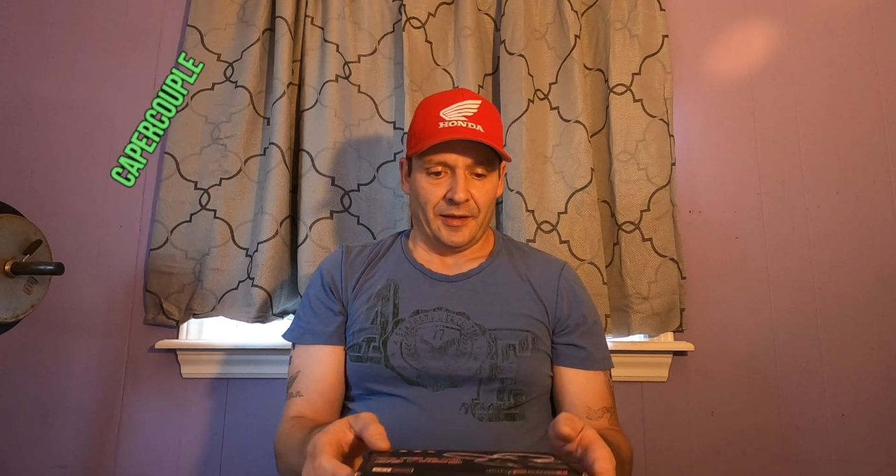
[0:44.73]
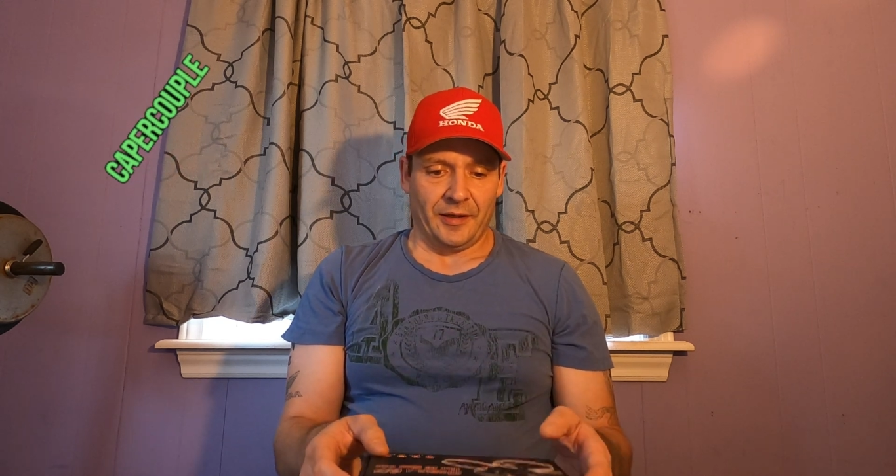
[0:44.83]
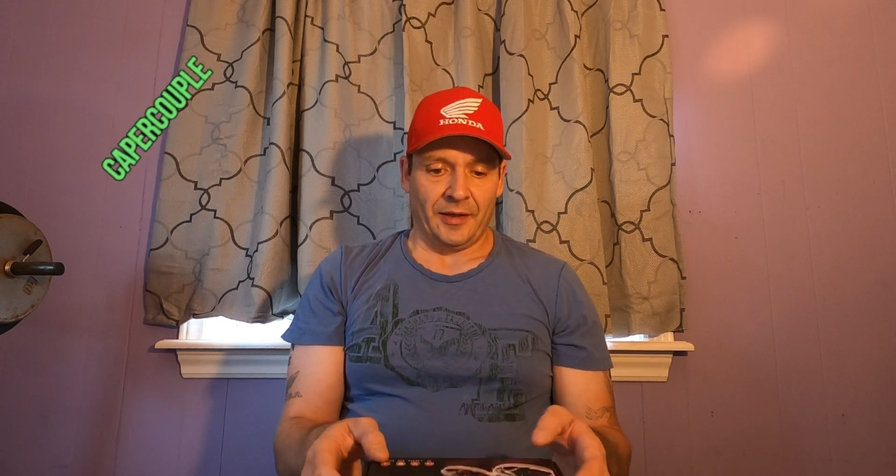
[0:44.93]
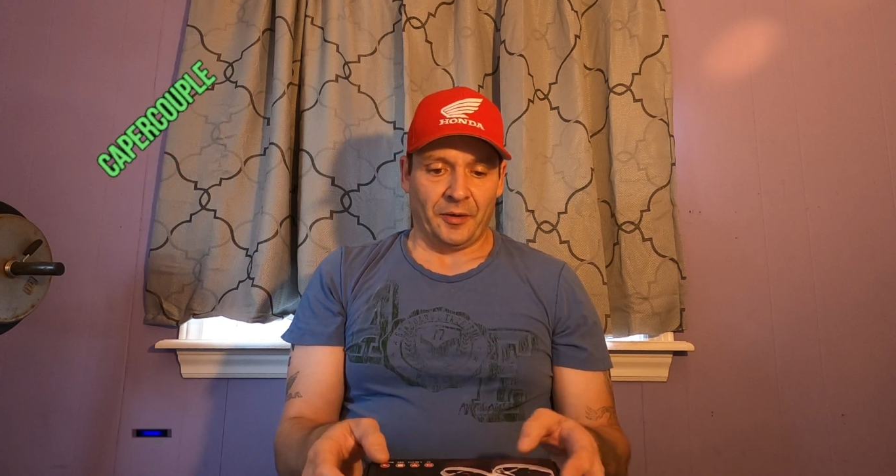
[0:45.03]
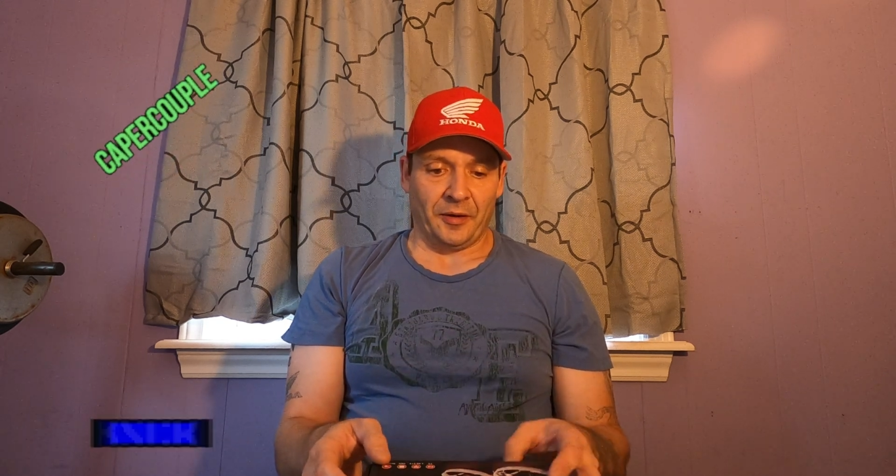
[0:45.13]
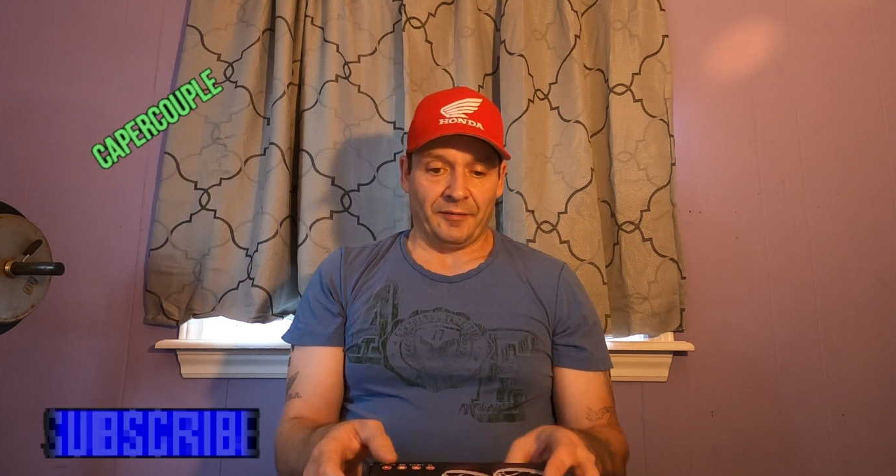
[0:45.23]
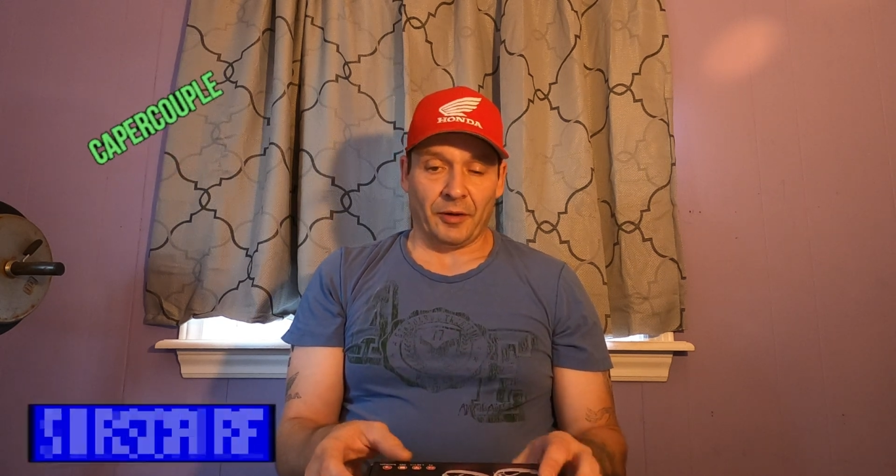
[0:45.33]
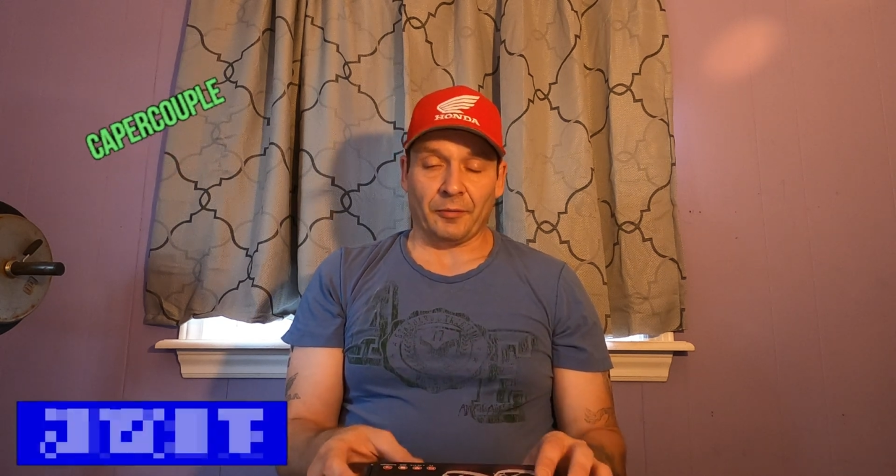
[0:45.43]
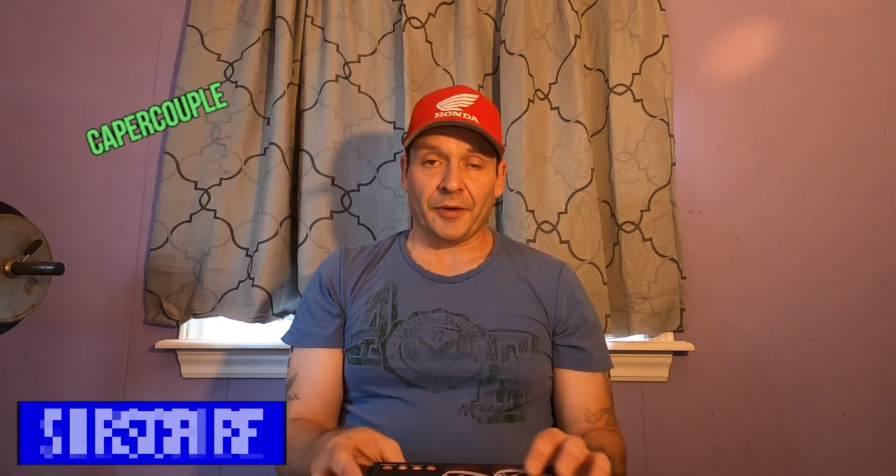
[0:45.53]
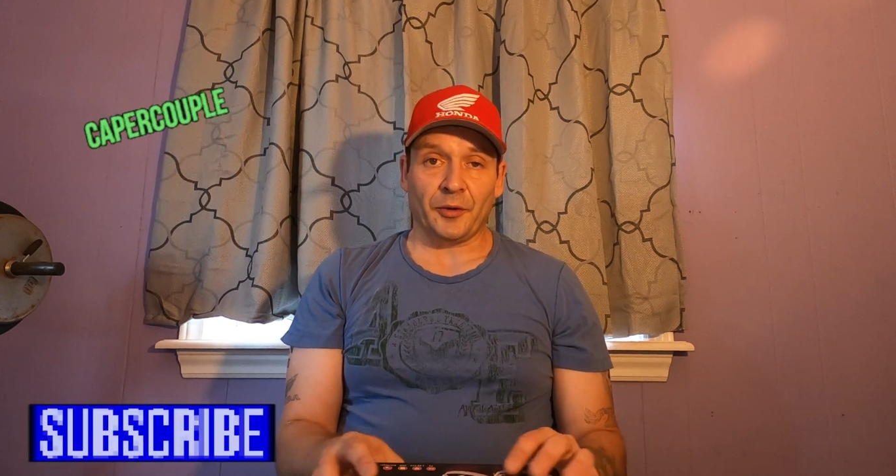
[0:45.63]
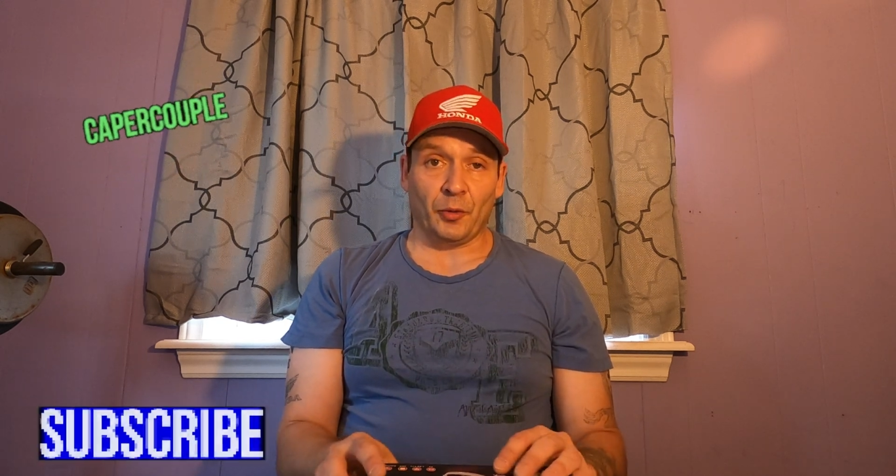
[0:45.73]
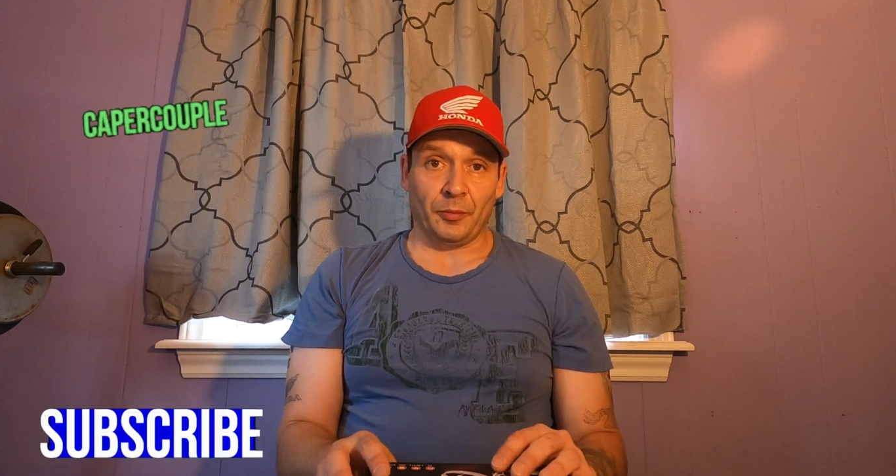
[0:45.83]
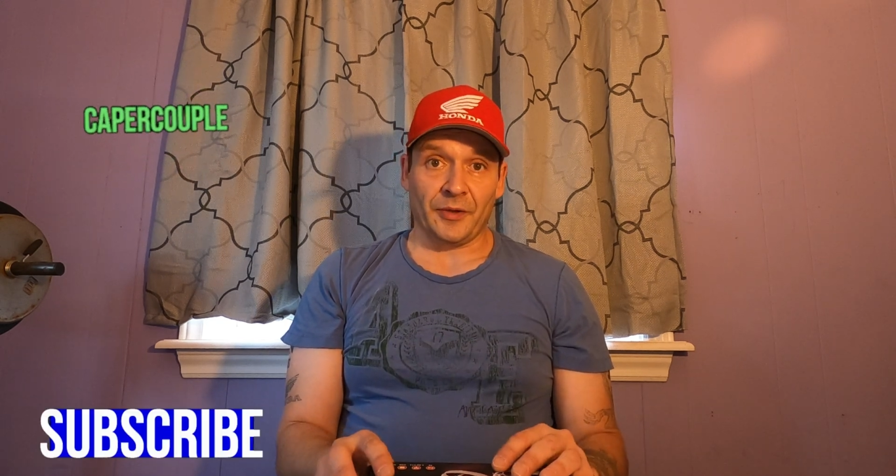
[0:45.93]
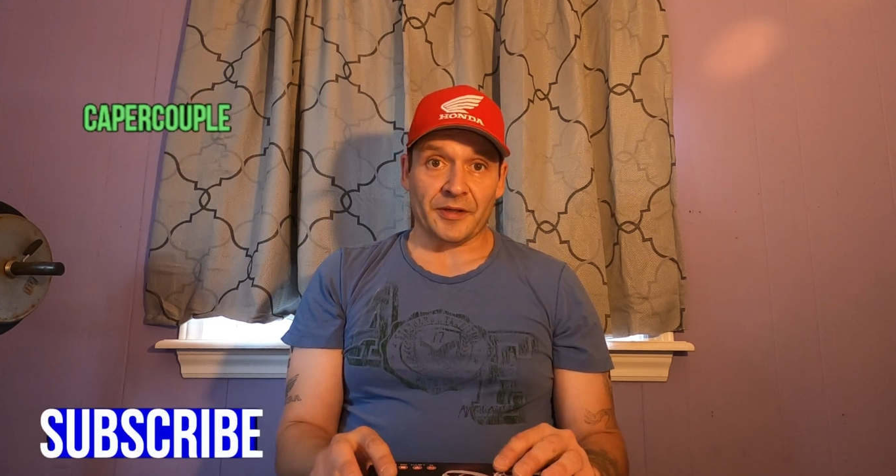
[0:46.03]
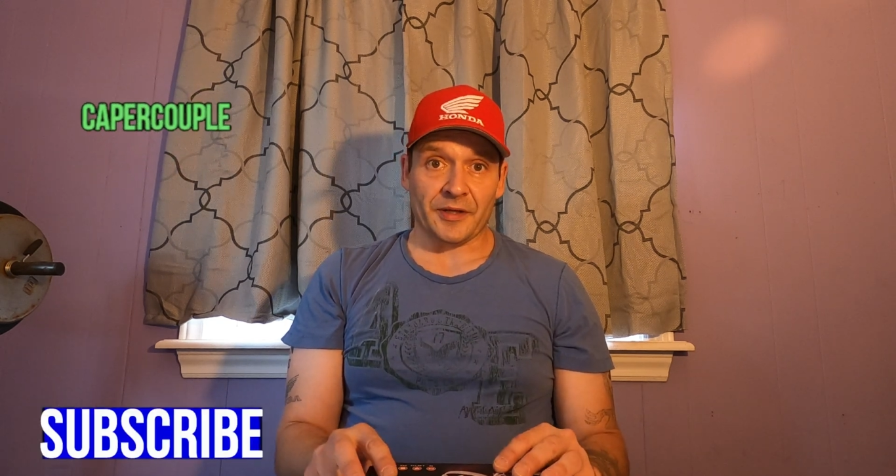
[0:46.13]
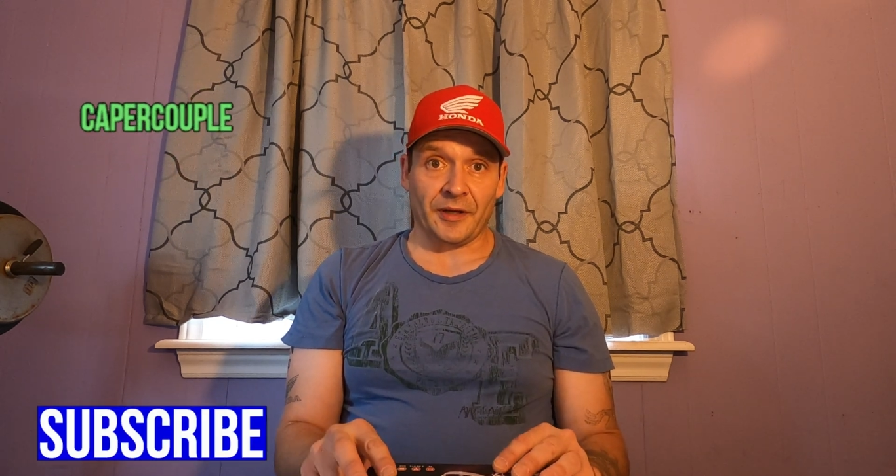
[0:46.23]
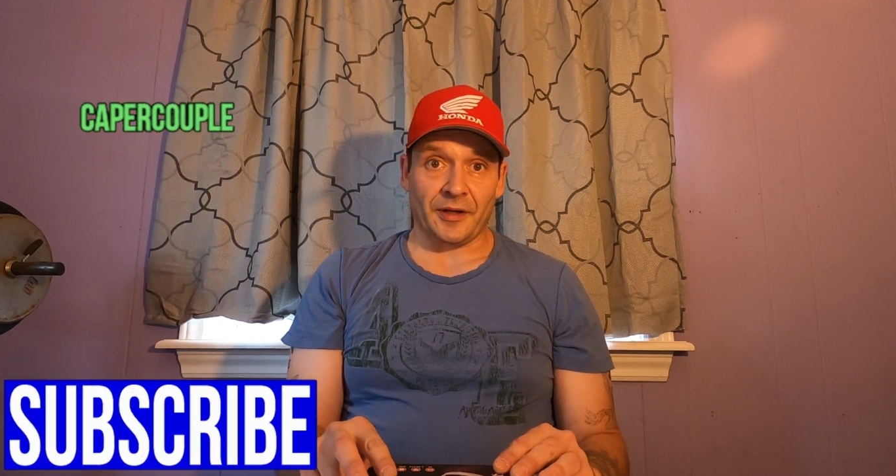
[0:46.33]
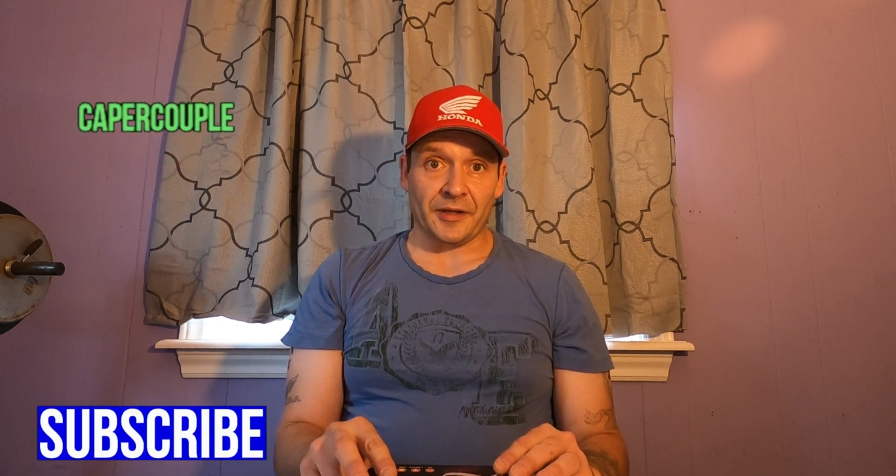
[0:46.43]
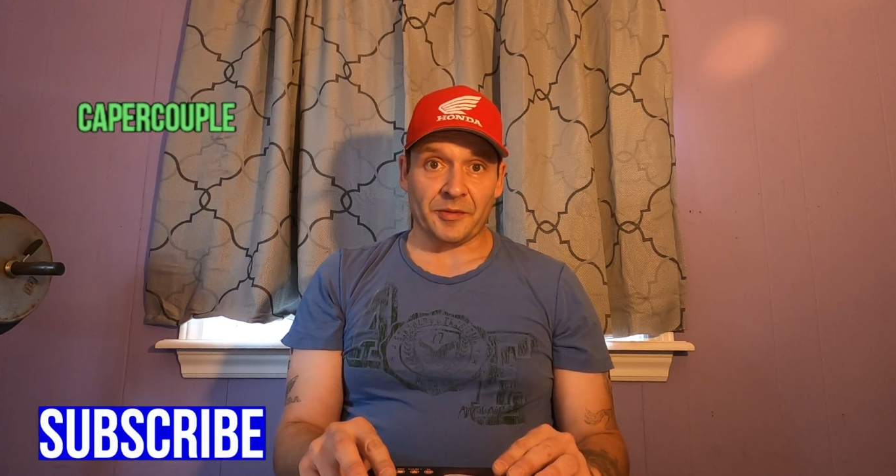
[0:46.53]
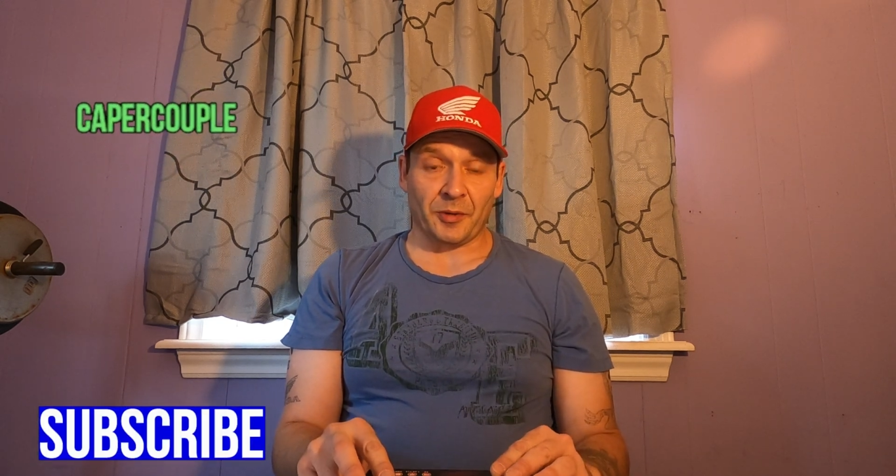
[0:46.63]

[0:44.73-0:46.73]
Now I've already opened this, guys,